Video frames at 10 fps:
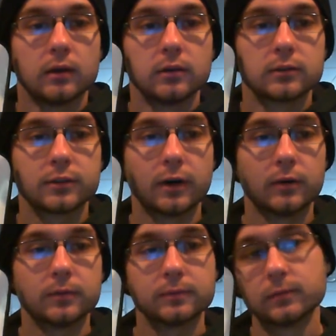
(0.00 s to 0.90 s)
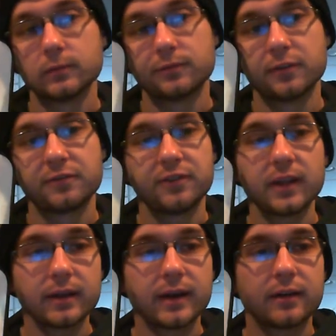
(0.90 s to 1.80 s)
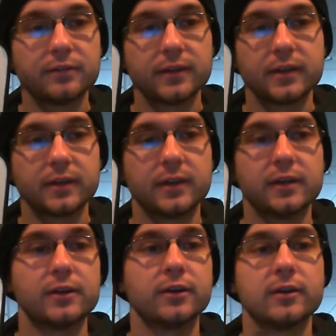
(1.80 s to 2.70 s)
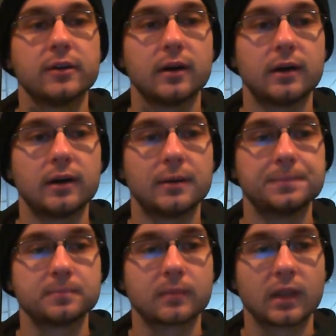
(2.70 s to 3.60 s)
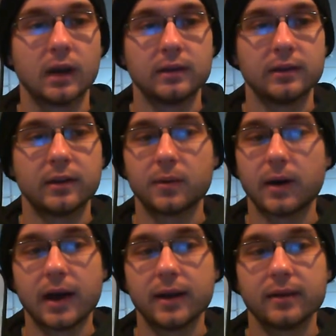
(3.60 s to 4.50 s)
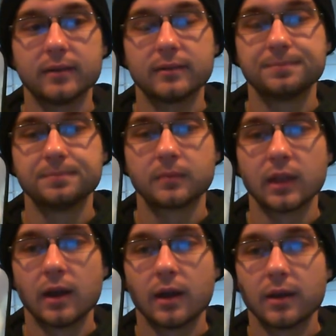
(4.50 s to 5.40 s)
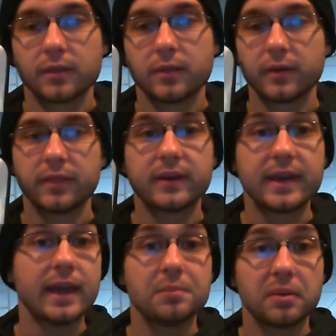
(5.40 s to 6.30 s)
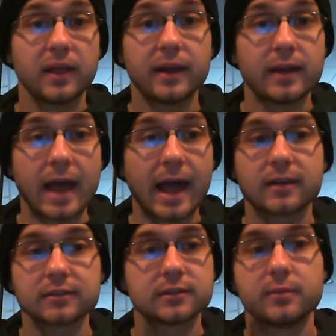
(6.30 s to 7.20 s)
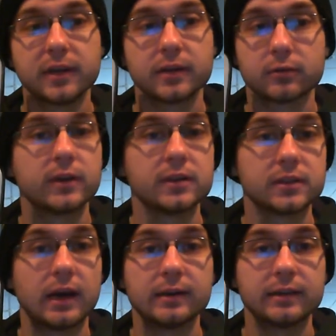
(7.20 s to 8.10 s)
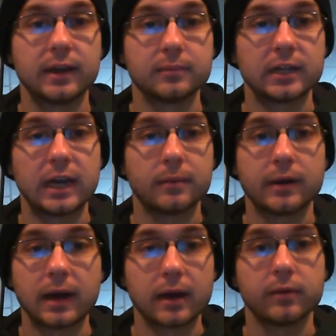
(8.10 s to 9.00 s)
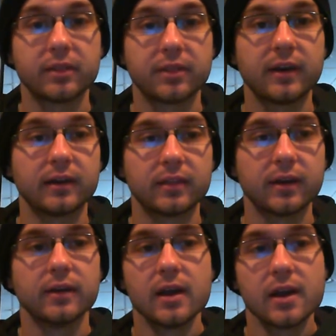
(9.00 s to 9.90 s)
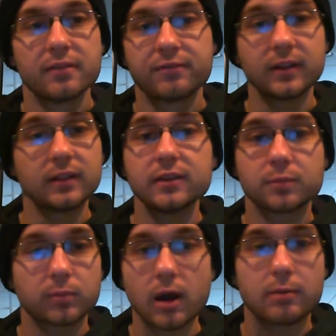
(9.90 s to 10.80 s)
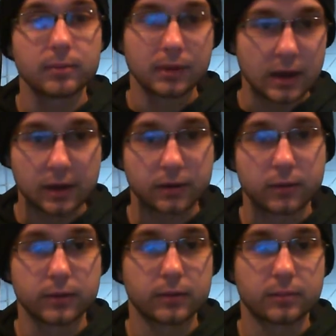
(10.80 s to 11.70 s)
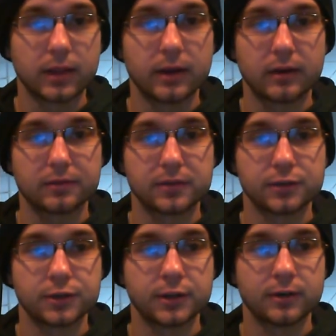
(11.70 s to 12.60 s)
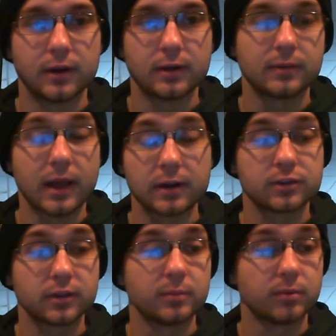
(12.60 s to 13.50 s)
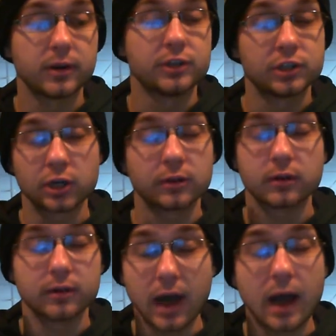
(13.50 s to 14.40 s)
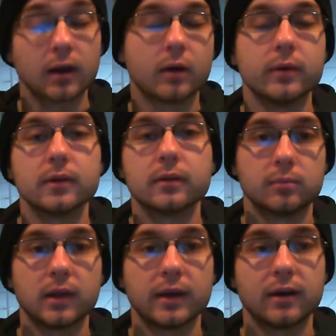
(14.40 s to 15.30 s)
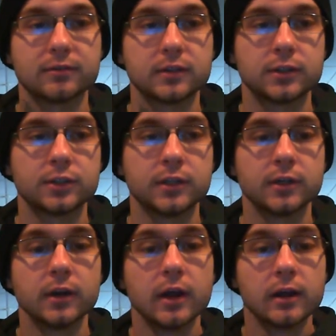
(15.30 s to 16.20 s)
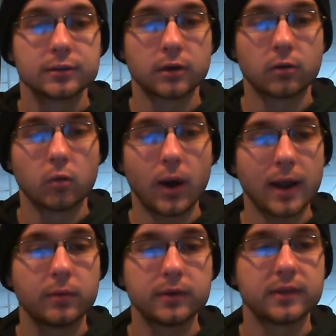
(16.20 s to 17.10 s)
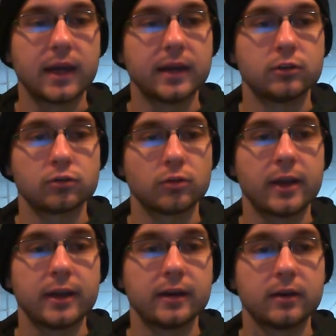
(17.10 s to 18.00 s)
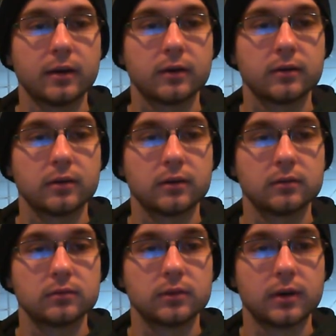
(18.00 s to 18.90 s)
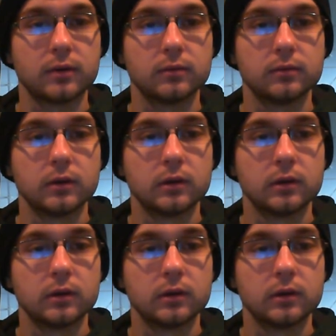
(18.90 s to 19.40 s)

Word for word: so for Philadelphia here, um, you know I the the game plan has to be to re-sign Cam Talbot. I would think the Philly's probably not going to the playoffs this year. I'm actually pretty sure they're not going to the playoffs this year. So why would they trade a, a you know